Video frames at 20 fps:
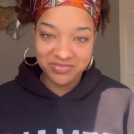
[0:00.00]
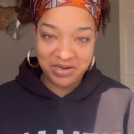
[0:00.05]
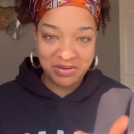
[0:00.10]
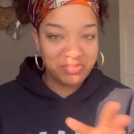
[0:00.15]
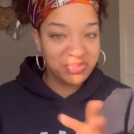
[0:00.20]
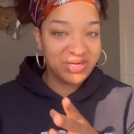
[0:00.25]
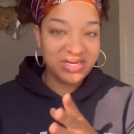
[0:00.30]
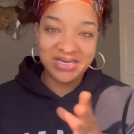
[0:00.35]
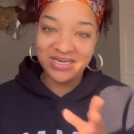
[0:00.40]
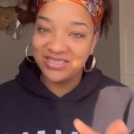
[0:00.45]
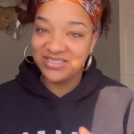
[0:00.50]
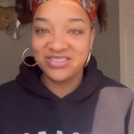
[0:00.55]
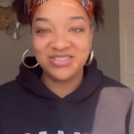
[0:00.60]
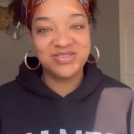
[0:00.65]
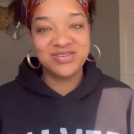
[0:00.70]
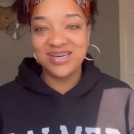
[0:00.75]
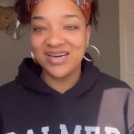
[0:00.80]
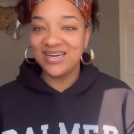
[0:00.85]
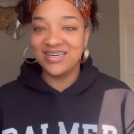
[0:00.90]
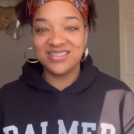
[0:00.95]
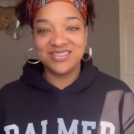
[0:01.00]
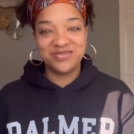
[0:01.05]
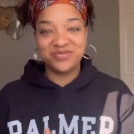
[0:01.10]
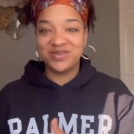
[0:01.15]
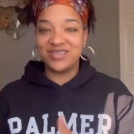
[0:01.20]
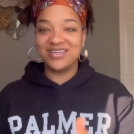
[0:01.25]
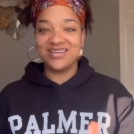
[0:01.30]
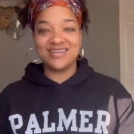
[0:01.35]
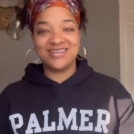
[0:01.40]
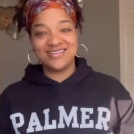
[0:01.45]
I'm bringing it to you guys
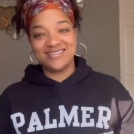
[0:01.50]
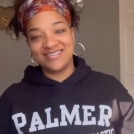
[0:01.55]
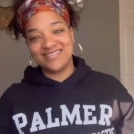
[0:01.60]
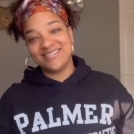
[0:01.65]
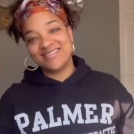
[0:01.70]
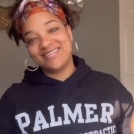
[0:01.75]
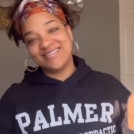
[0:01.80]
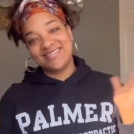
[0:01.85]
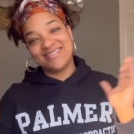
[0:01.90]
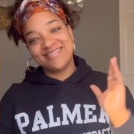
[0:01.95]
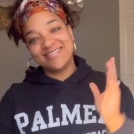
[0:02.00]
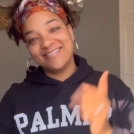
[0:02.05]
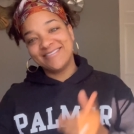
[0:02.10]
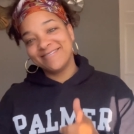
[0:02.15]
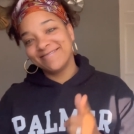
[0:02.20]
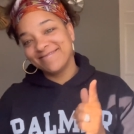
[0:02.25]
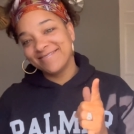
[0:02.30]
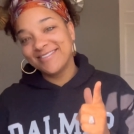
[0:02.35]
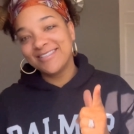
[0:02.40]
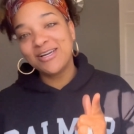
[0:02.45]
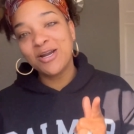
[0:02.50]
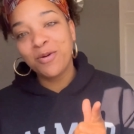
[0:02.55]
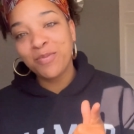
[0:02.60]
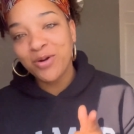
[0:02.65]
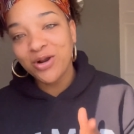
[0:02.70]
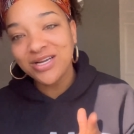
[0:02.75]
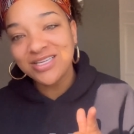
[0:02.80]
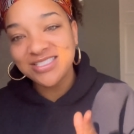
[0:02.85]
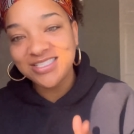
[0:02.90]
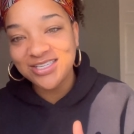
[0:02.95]
because it's no
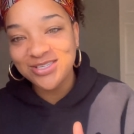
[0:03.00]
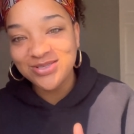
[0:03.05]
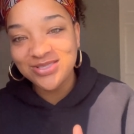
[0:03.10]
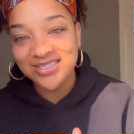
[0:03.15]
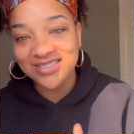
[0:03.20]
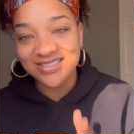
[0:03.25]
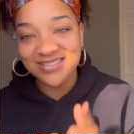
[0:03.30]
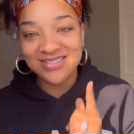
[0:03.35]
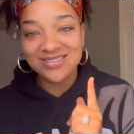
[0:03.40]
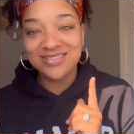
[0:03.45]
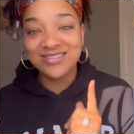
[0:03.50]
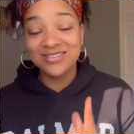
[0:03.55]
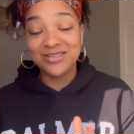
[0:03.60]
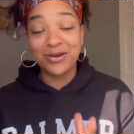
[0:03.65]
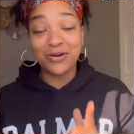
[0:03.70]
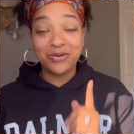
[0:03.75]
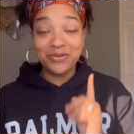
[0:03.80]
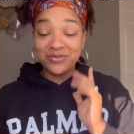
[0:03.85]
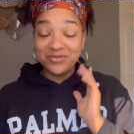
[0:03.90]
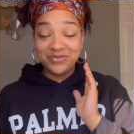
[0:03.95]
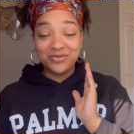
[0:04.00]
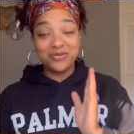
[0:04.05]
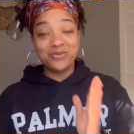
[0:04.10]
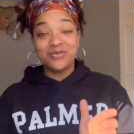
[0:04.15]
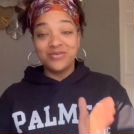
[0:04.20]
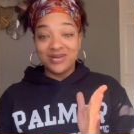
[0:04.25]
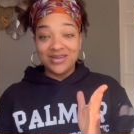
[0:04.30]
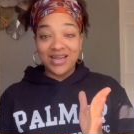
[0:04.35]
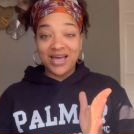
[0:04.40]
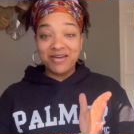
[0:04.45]
more excuses. So
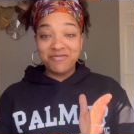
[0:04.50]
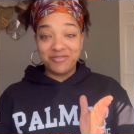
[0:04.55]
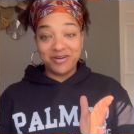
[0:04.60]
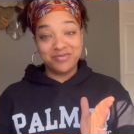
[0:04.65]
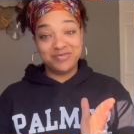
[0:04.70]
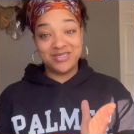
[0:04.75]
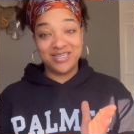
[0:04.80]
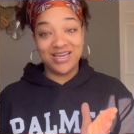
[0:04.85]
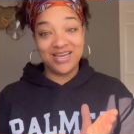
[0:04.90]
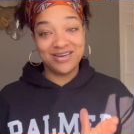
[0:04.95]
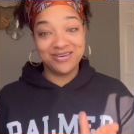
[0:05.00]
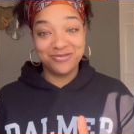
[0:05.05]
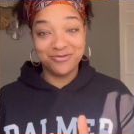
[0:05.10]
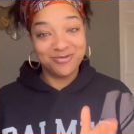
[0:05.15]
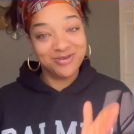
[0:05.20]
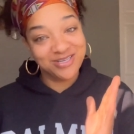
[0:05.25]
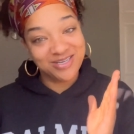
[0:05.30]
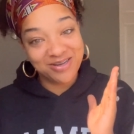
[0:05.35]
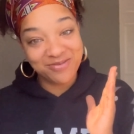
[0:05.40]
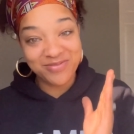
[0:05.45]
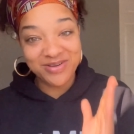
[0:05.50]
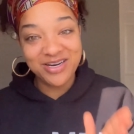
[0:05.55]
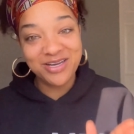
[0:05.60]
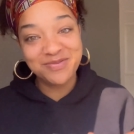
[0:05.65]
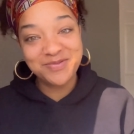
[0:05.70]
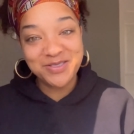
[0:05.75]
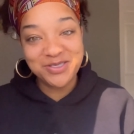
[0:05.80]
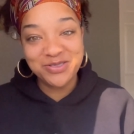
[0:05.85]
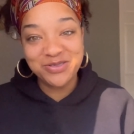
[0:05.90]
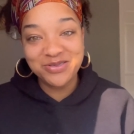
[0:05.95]
life update, what I've been
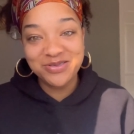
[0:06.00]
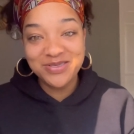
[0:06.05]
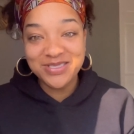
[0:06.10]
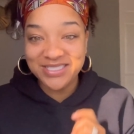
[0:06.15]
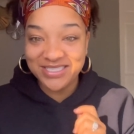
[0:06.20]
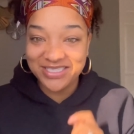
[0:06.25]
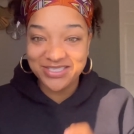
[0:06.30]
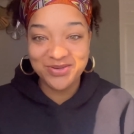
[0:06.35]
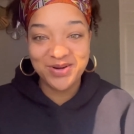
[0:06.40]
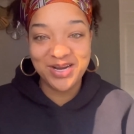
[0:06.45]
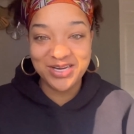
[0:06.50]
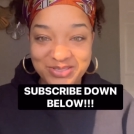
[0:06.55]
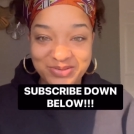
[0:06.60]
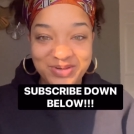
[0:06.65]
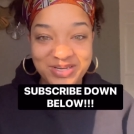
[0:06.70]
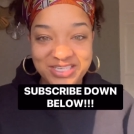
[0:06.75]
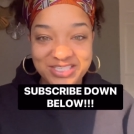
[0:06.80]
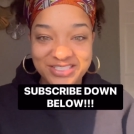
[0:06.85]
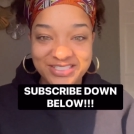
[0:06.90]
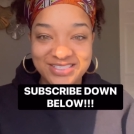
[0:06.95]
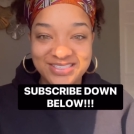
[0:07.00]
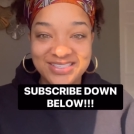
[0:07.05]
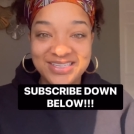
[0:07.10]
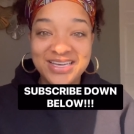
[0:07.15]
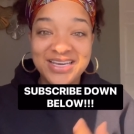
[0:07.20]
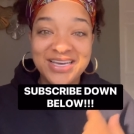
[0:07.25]
up to since graduation.